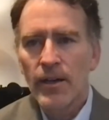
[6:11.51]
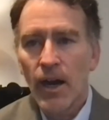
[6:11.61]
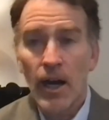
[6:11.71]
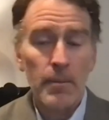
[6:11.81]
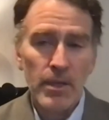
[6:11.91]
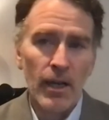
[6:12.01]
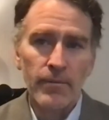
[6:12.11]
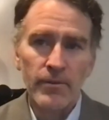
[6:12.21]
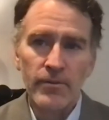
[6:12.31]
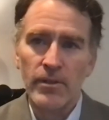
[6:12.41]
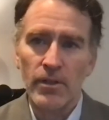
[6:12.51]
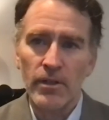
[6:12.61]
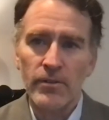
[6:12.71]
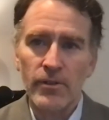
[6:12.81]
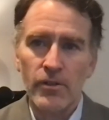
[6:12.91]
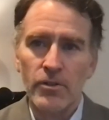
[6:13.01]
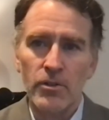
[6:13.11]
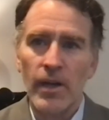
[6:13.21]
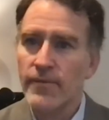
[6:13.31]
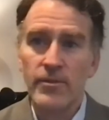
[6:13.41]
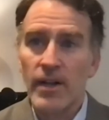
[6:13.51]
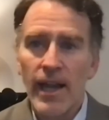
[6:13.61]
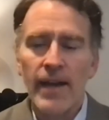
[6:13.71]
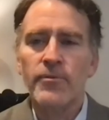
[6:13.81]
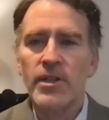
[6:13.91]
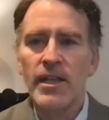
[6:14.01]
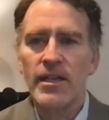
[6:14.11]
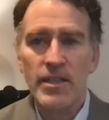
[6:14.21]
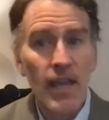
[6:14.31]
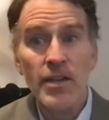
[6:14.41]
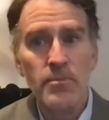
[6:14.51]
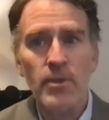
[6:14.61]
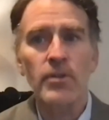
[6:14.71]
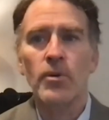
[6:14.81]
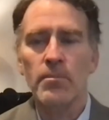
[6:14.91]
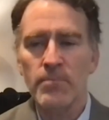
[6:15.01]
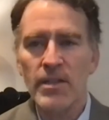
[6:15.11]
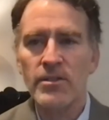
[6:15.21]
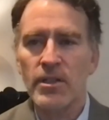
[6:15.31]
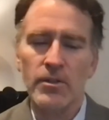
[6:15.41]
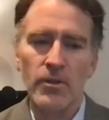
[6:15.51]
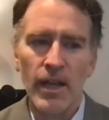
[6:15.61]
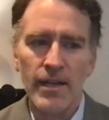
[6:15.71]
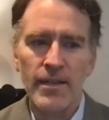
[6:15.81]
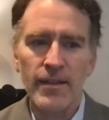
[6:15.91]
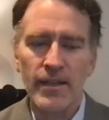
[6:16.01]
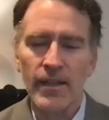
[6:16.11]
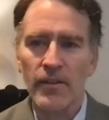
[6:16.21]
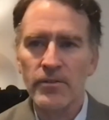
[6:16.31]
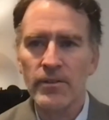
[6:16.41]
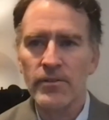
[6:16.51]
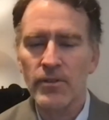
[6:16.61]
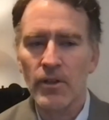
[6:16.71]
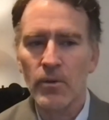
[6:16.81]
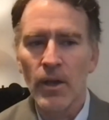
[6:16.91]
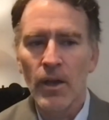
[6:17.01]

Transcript: Army officer learns to do after every engagement or mission or anything else. And so